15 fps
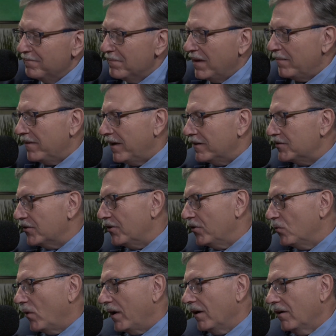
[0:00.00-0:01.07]
Maybe that's a
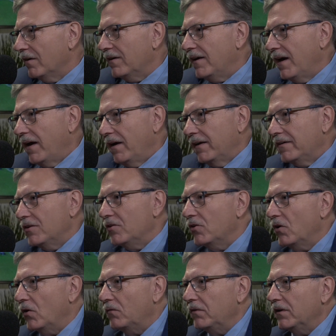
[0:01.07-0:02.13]
good way to look at it.
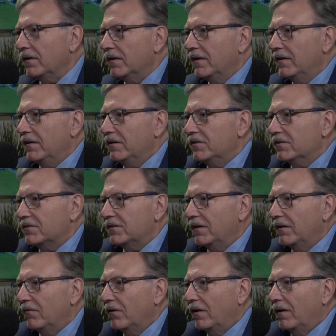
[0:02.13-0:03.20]
If you just
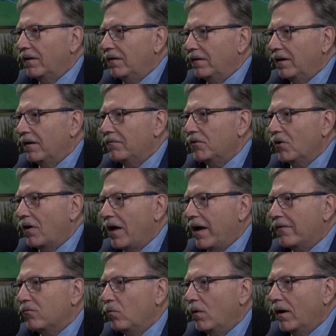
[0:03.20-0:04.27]
live your
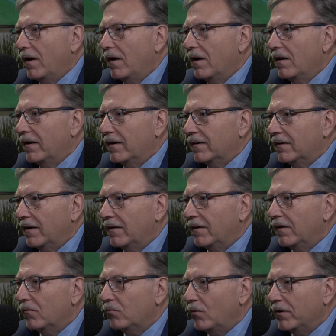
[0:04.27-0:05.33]
life well and
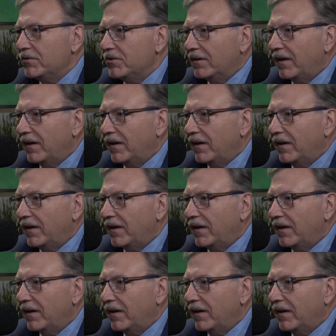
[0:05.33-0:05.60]
give what you